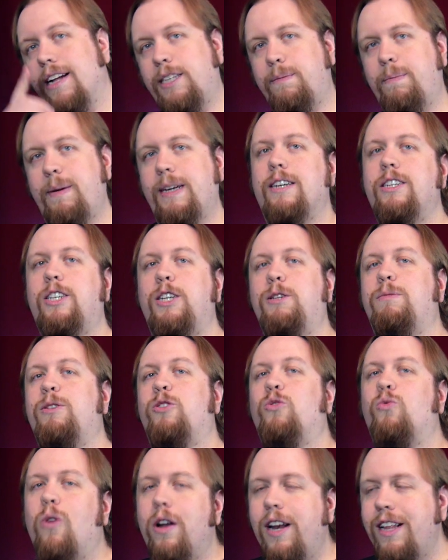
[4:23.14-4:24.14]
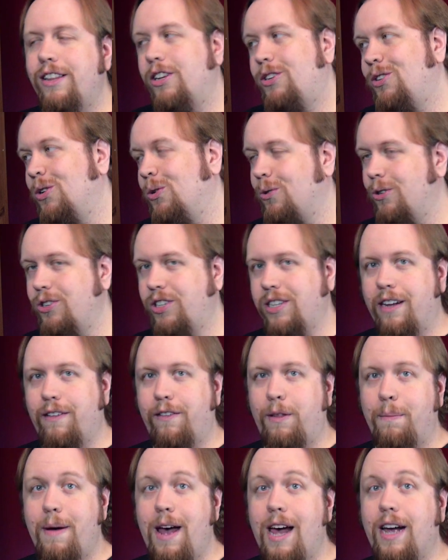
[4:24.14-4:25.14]
it's because he's been running the tours out
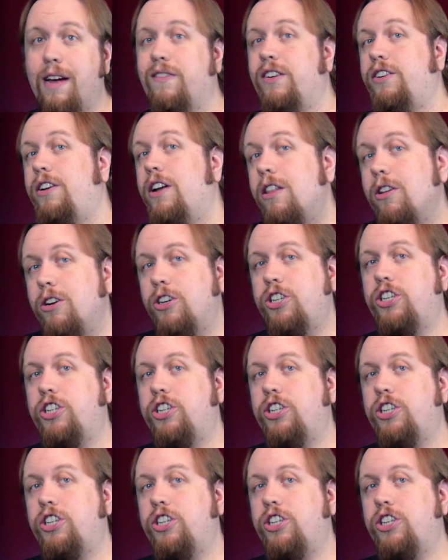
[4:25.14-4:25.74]
of the back of another